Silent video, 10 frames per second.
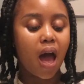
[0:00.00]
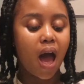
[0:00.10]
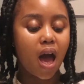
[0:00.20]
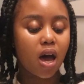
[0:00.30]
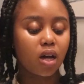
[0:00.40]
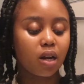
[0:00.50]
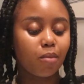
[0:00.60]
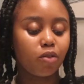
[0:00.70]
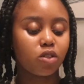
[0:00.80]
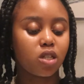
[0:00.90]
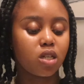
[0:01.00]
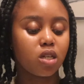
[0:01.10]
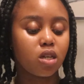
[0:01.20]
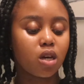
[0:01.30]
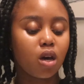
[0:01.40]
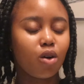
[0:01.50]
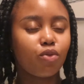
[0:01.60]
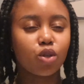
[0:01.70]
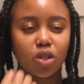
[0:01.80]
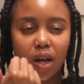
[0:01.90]
And I'm obviously
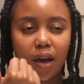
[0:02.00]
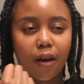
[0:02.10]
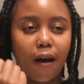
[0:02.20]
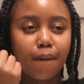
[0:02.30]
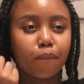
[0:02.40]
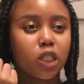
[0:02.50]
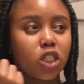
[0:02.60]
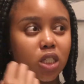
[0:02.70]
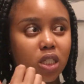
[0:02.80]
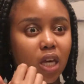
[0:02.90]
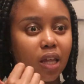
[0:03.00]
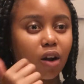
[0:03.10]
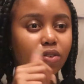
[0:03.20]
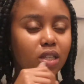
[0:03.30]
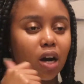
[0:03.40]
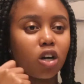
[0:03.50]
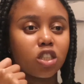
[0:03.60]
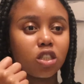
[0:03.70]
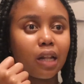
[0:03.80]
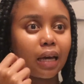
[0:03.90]
for today, she did say that obviously I
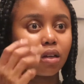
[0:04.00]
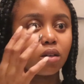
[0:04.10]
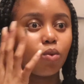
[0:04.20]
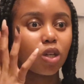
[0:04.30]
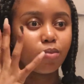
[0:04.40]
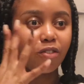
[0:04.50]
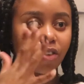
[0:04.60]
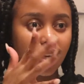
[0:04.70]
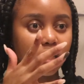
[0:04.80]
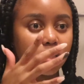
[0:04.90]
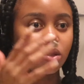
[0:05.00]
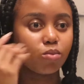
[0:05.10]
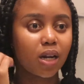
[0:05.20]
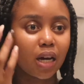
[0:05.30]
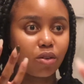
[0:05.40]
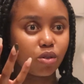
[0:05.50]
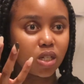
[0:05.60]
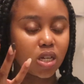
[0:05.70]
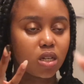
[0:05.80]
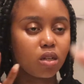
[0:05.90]
can't like wash my face, do my night
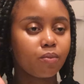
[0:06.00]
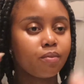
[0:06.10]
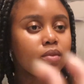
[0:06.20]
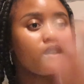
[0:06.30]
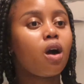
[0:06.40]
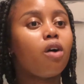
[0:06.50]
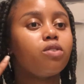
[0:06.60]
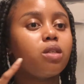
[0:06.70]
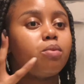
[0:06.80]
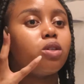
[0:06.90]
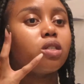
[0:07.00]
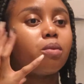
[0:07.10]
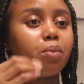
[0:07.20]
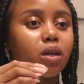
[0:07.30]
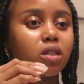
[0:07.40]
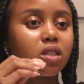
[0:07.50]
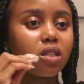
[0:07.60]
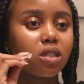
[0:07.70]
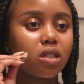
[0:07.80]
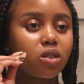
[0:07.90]
routine, obviously because the peel is
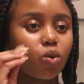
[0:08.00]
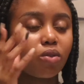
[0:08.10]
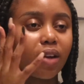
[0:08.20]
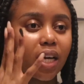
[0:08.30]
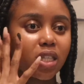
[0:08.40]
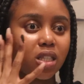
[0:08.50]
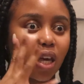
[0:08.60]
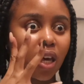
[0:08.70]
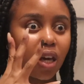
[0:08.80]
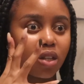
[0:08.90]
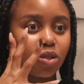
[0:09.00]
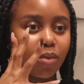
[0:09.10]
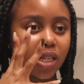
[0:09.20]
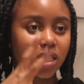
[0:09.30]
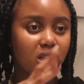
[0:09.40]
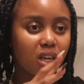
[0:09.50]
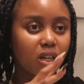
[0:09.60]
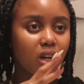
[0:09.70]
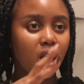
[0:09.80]
still sort of like sinking into my skin.